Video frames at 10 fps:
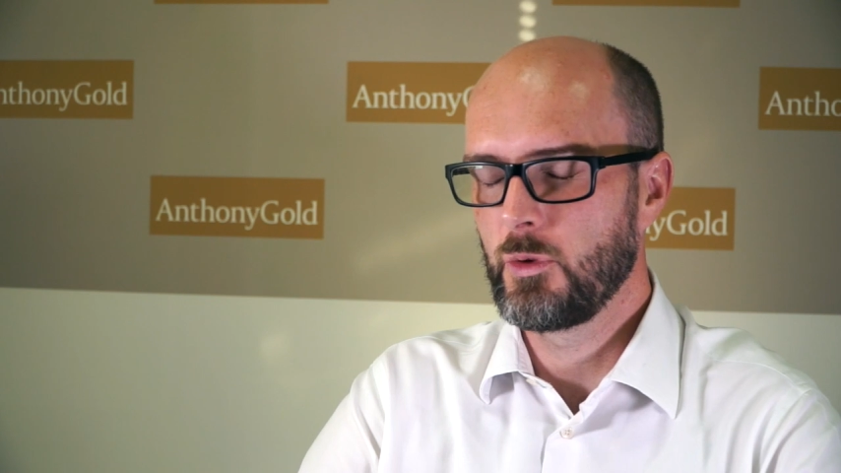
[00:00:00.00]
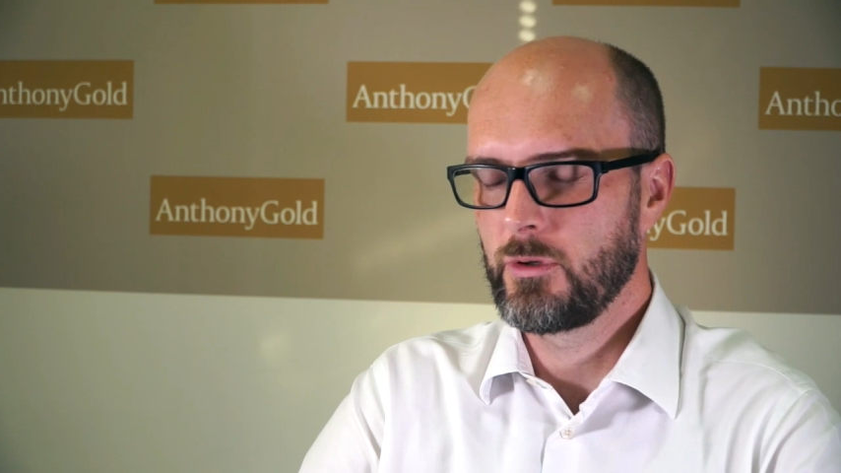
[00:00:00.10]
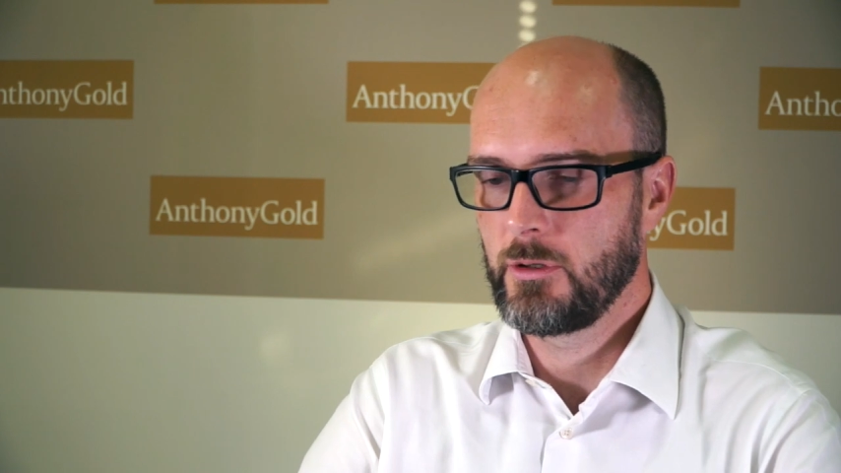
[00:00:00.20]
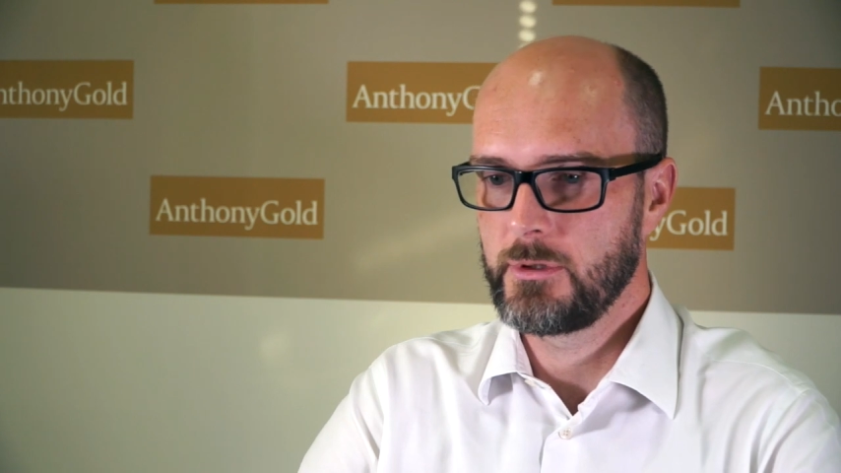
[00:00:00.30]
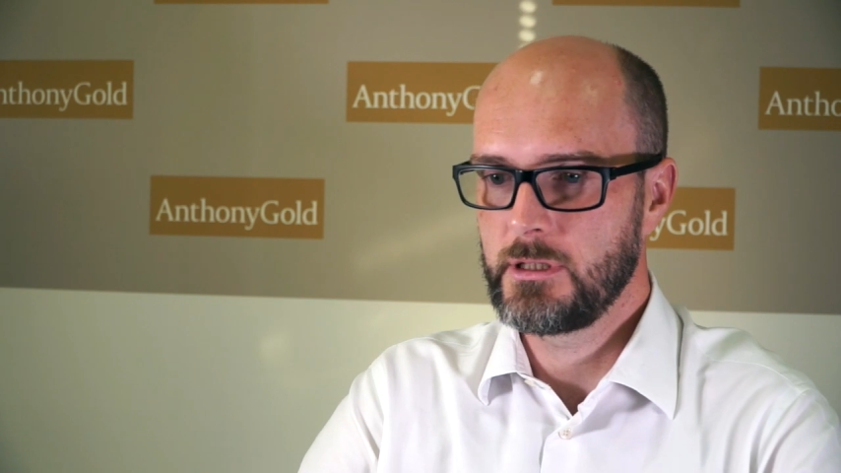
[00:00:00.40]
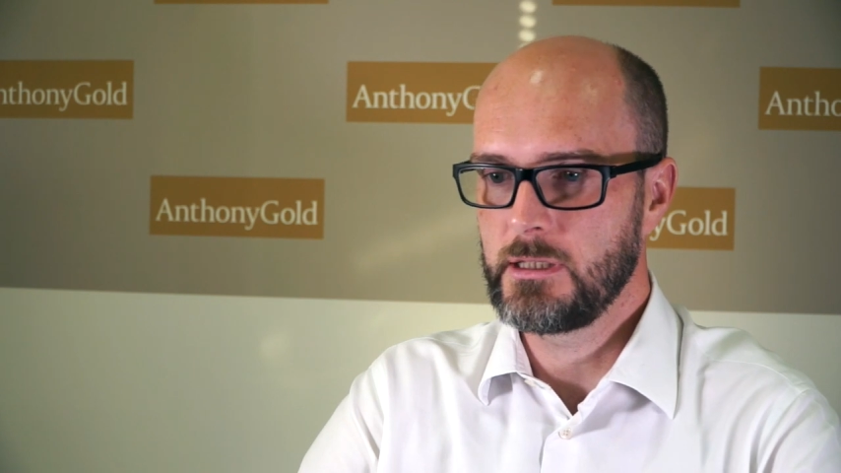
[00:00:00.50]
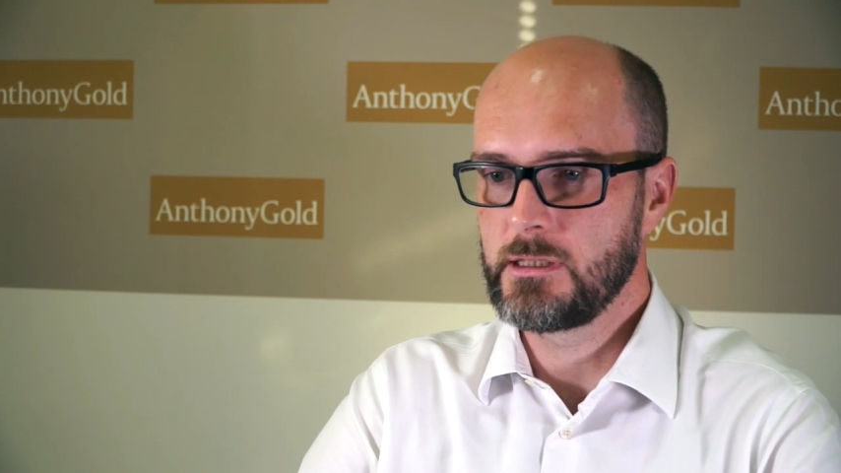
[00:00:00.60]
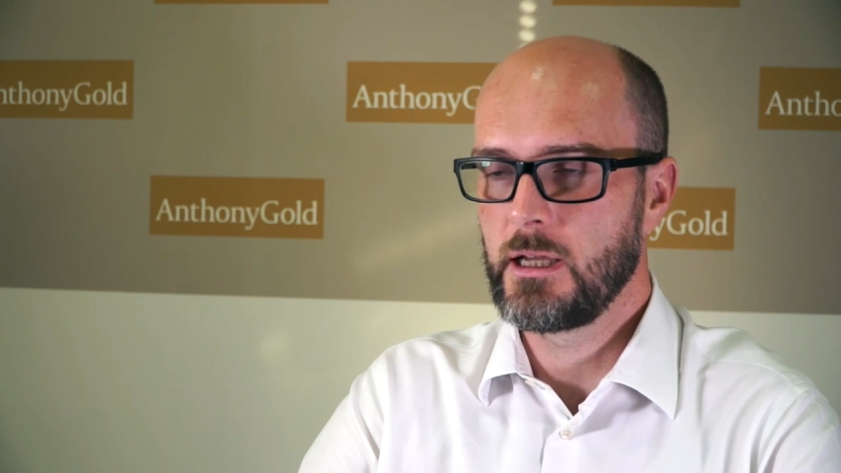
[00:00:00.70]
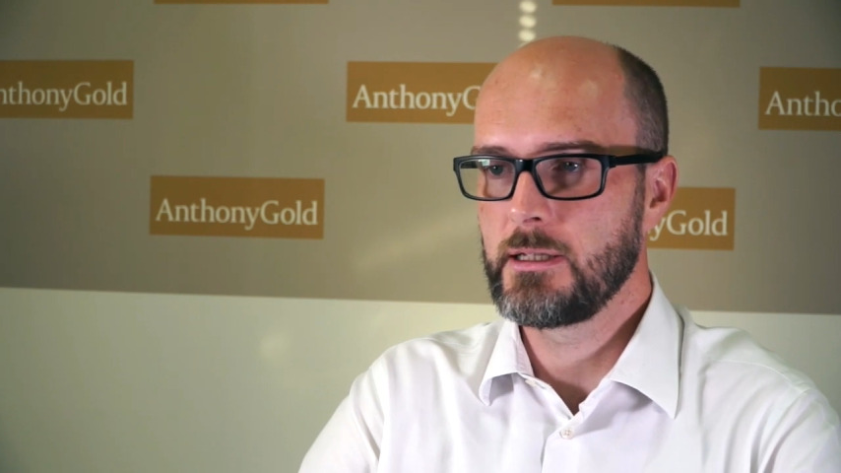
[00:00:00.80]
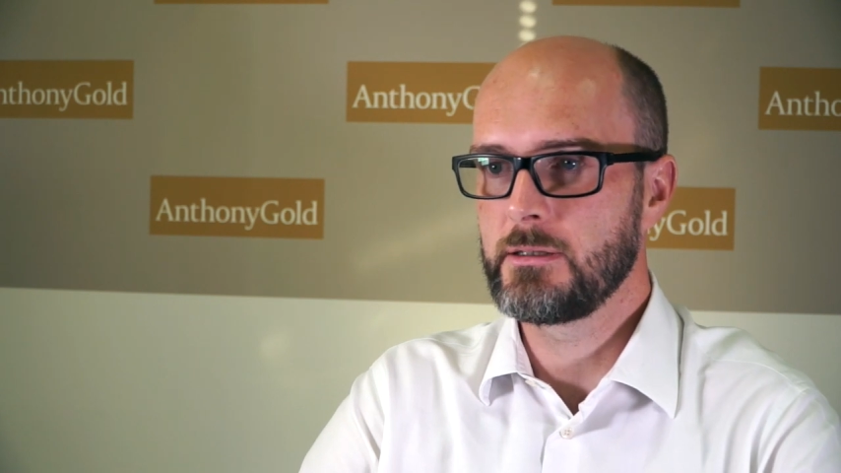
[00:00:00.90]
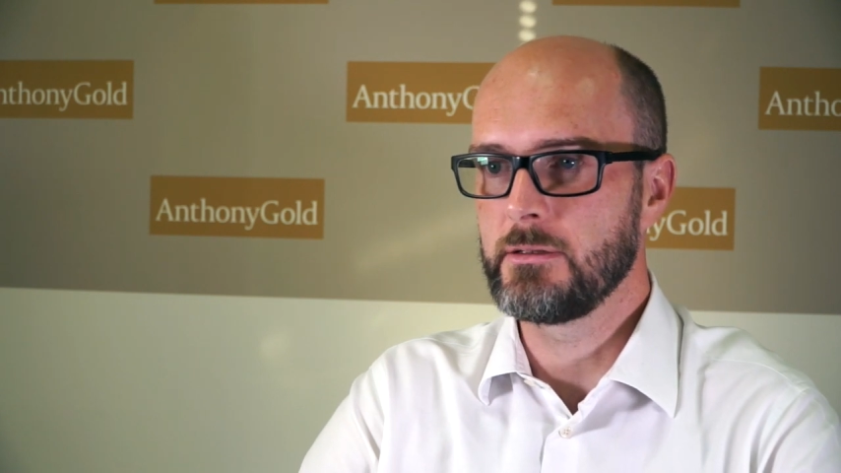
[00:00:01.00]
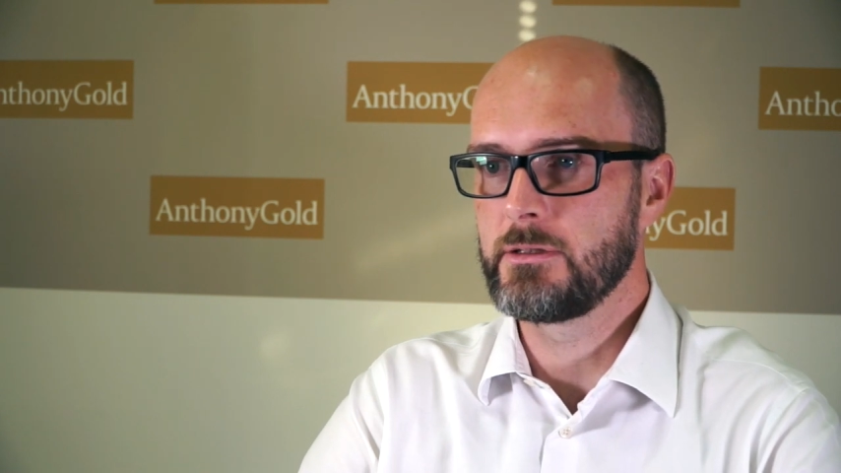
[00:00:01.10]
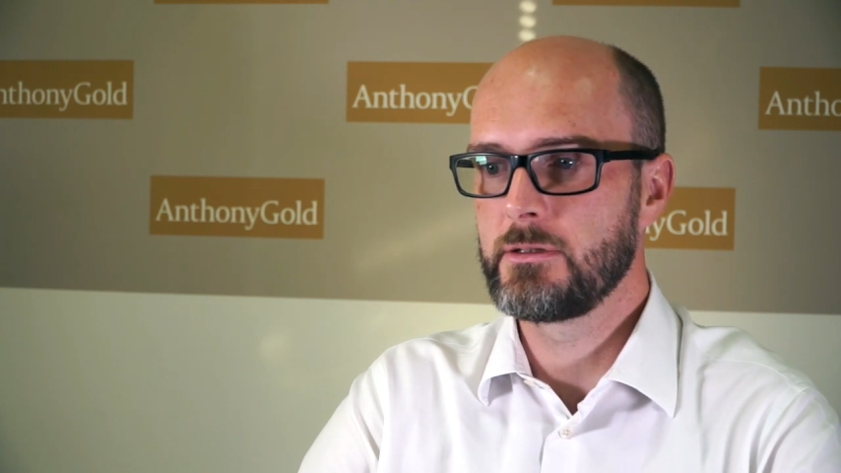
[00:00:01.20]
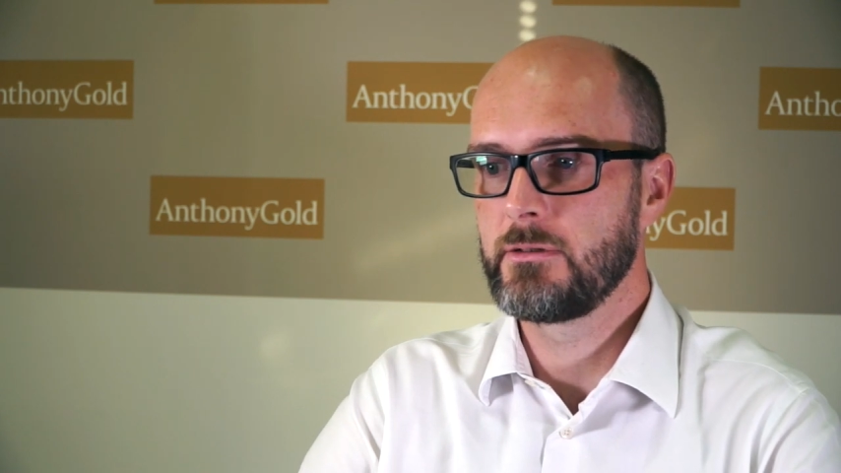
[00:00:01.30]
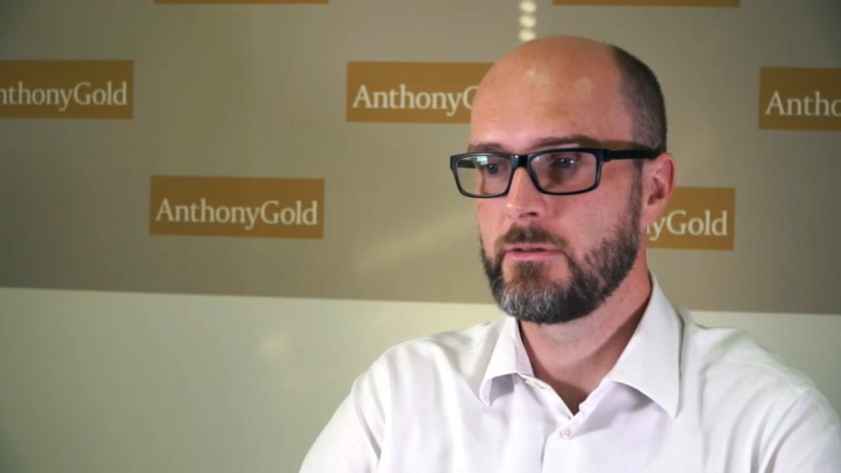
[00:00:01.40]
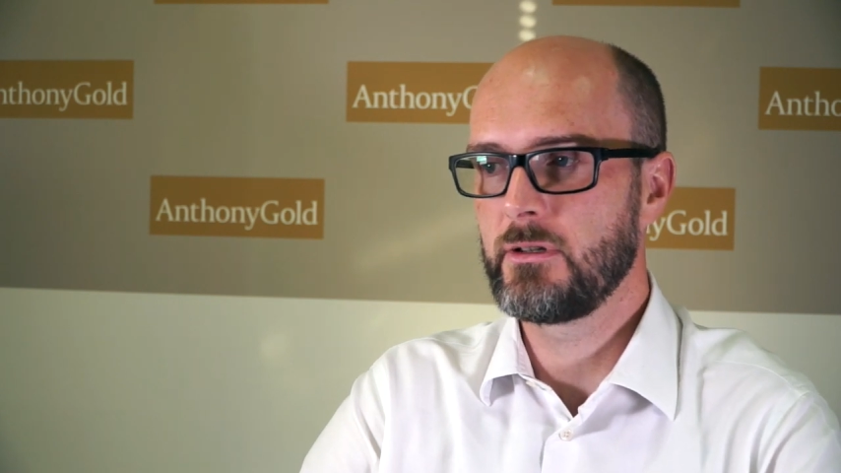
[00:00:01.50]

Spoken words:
properties licensed